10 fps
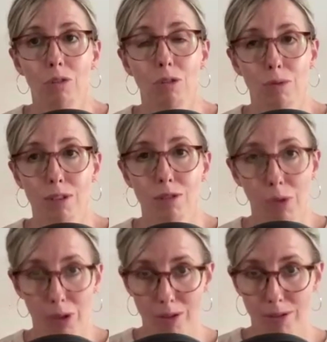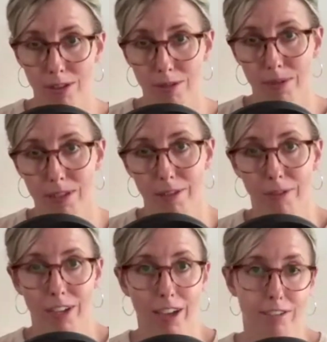doing scoliosis
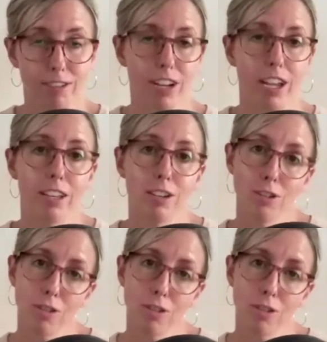specific exercise,